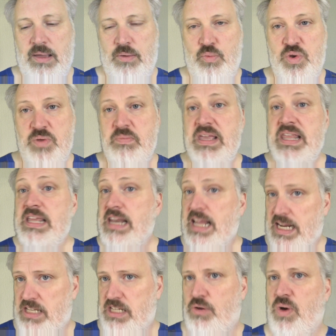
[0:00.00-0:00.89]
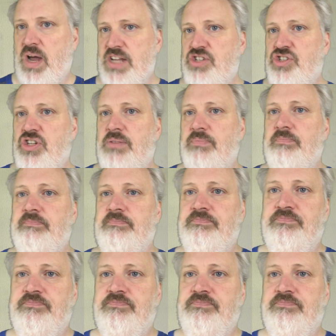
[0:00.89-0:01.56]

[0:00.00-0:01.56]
Would be the next question.